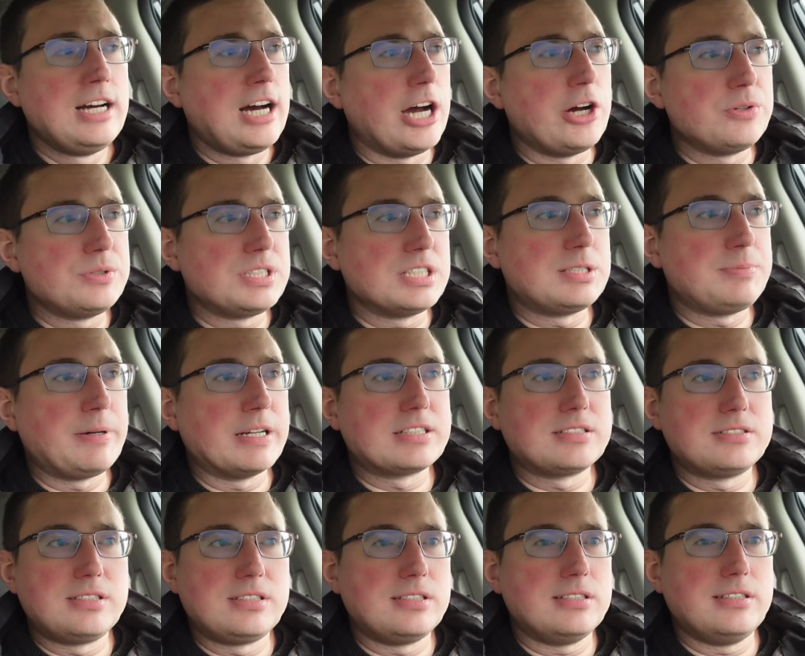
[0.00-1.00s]
I always
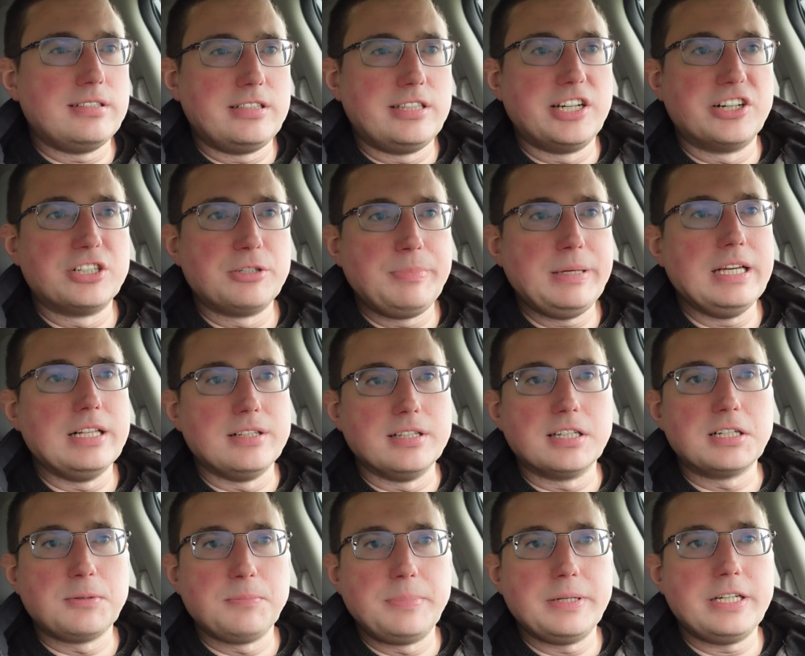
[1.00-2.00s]
expect there to be a
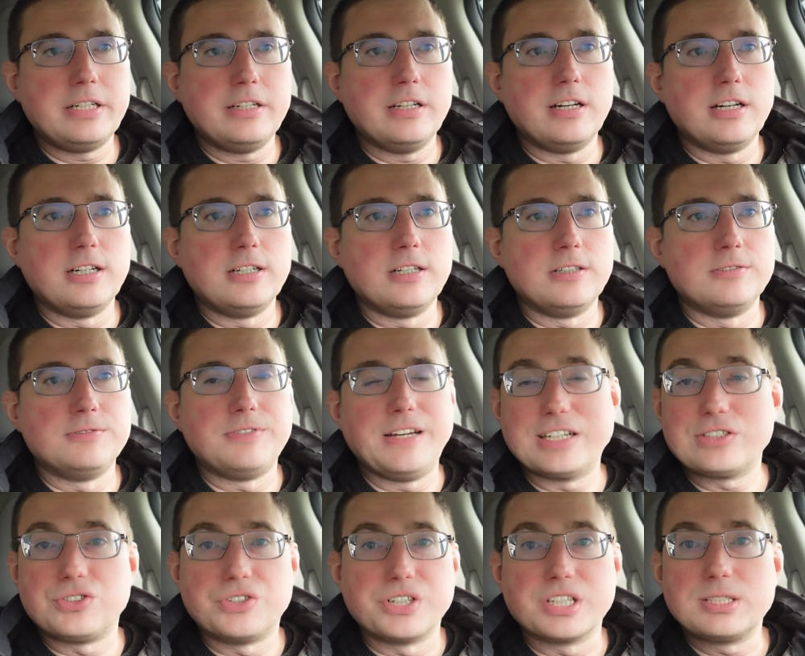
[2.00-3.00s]
little bit of
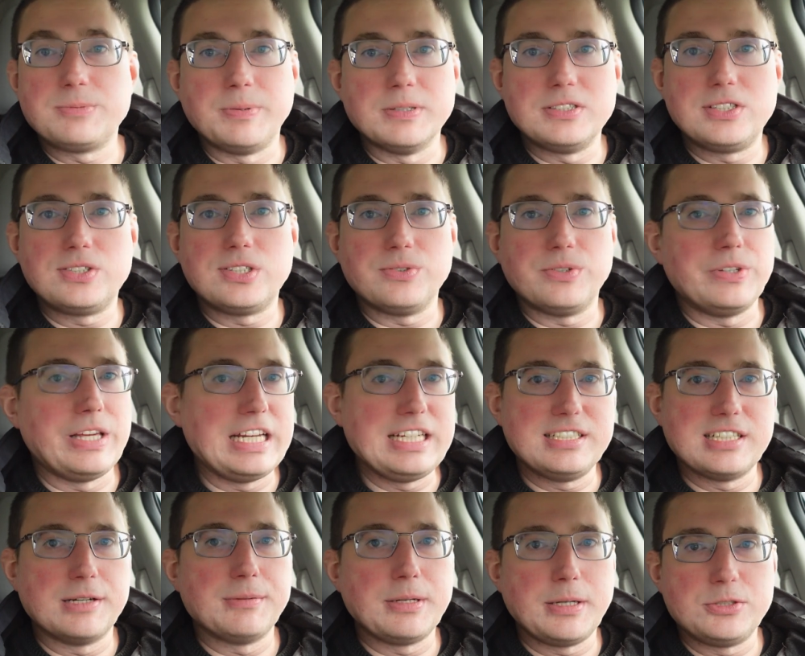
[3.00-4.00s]
extra expense
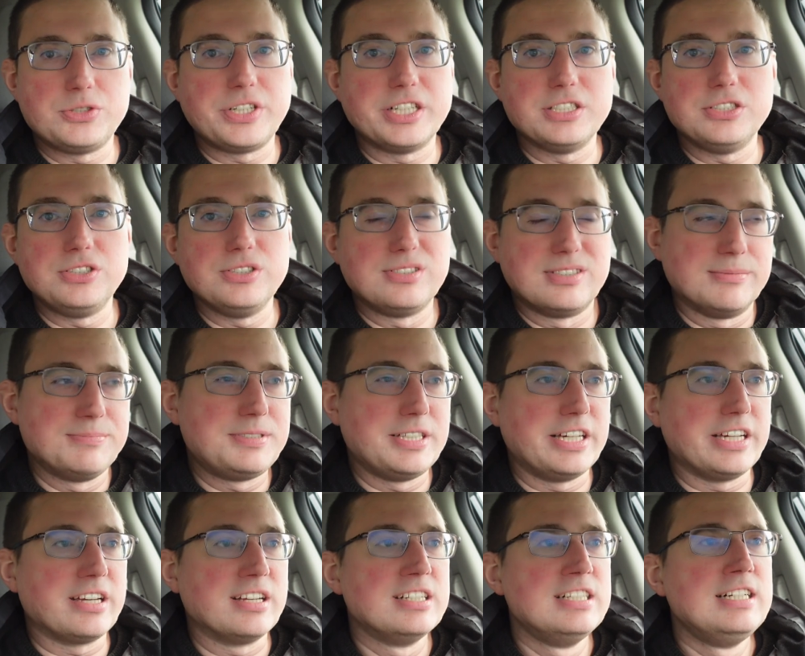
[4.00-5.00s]
anytime I try to do
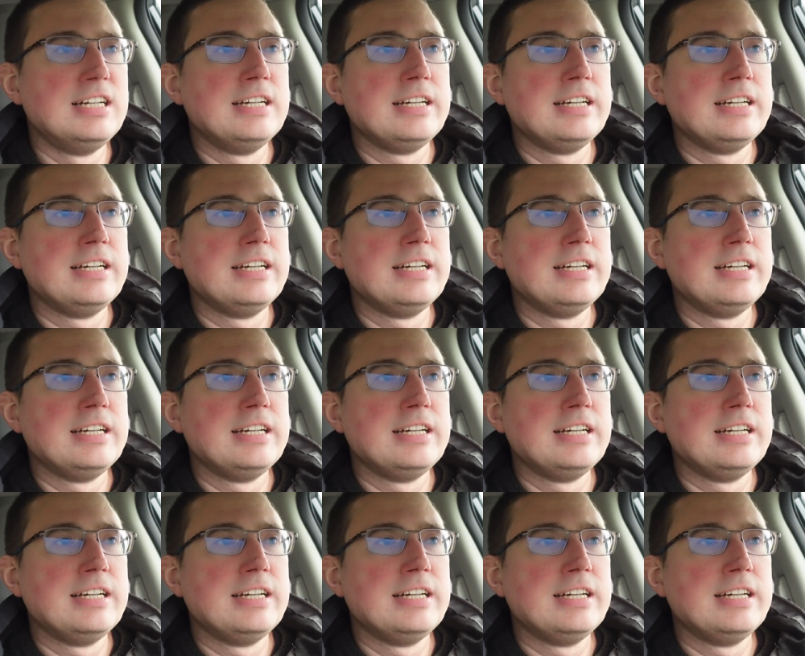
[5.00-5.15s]
something,